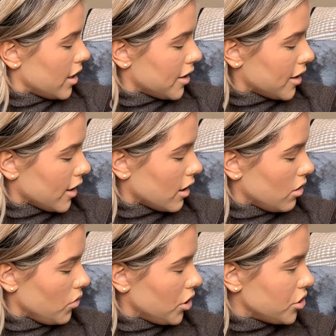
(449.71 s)
And I kind of
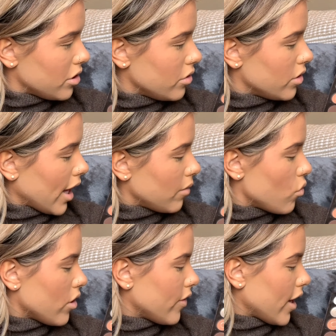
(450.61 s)
want to do like
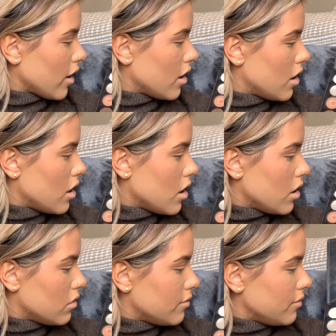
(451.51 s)
more of like
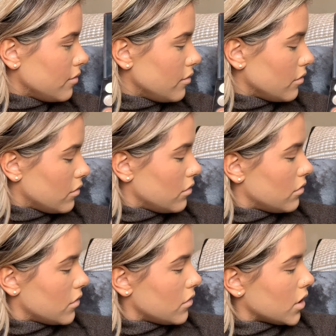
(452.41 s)
an
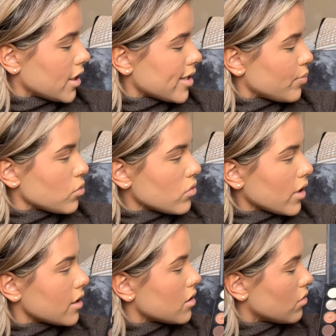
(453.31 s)

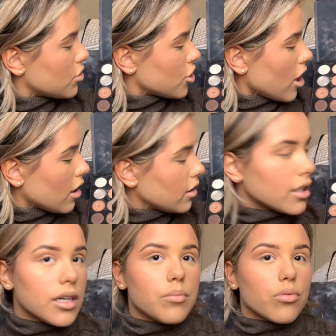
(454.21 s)
espresso
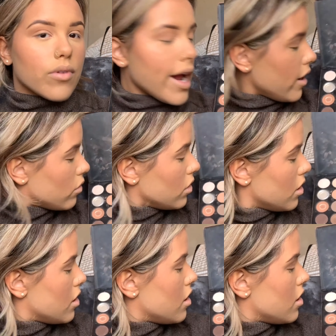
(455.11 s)
chocolatey brown.